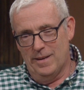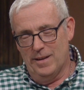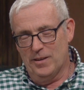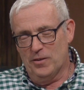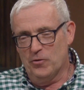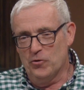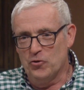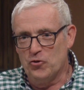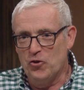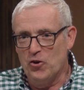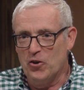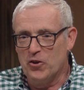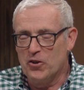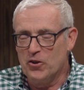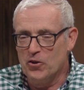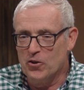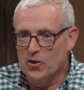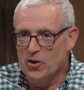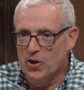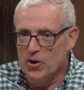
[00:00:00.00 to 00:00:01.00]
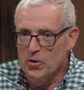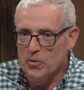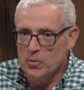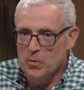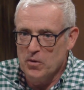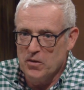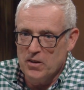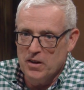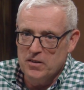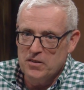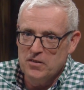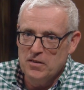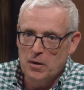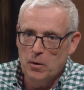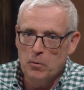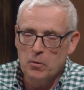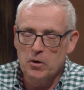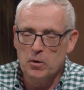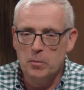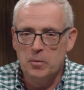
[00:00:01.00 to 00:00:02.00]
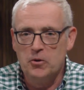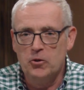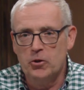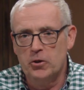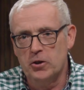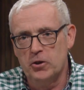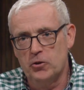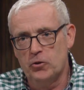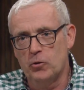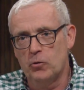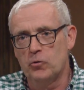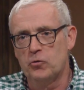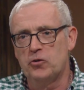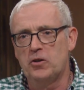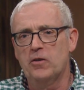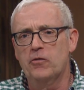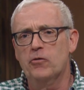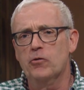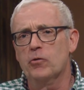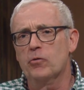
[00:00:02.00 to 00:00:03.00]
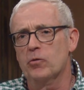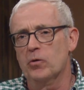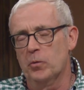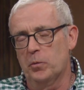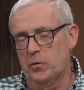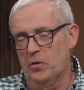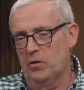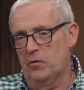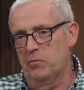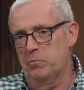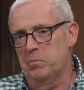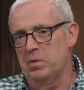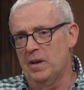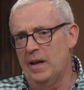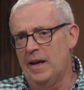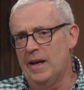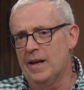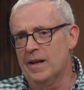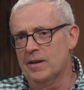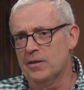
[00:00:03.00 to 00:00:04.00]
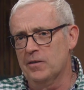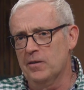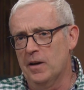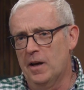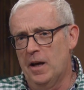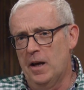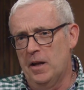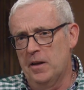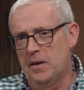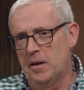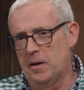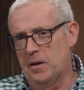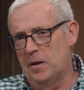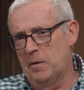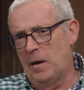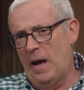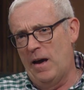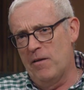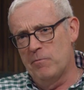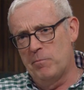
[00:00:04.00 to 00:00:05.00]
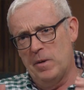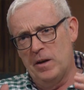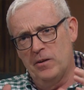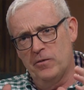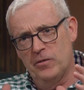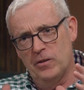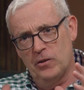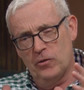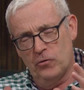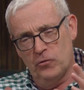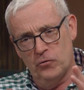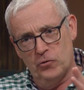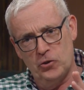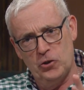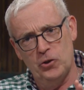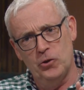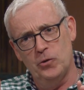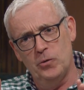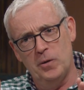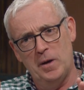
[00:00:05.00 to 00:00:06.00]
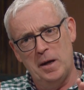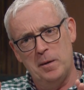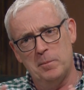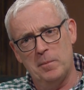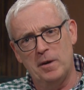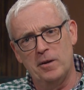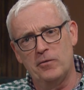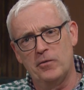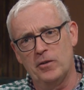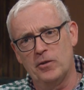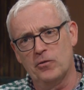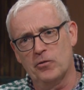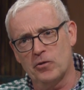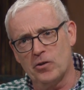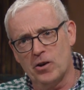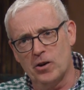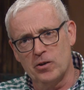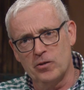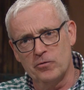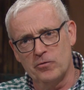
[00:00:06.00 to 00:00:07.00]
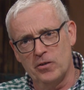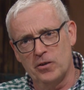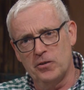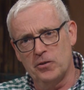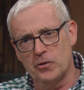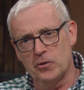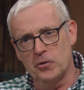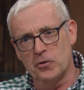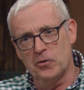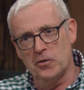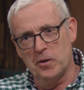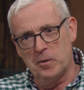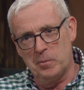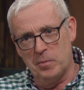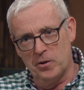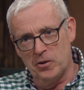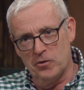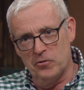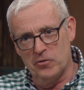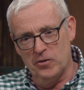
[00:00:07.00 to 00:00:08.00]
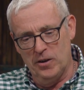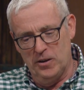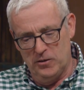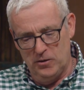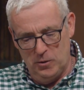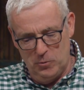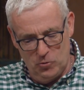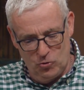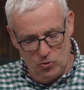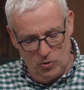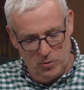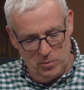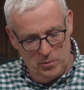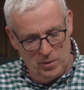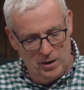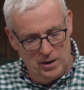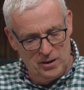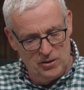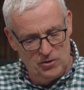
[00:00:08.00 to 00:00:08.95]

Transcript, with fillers: Thanks for sharing your garden with us. Now we're going to be turning to different groups of plants that uh, have benefits for you and benefits for garden visitors like butterflies. I'm joined by